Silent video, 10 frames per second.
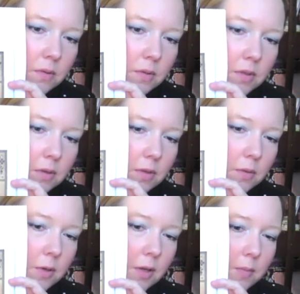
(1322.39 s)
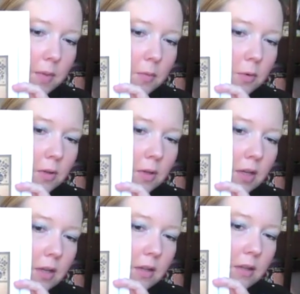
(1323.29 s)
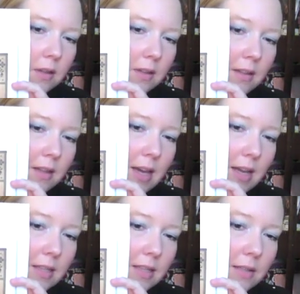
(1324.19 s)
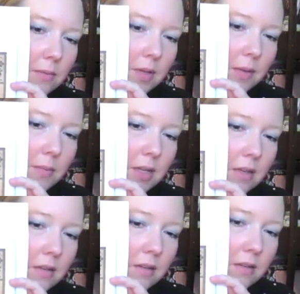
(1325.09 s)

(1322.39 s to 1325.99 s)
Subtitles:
So it'll probably be more like that when I'm done.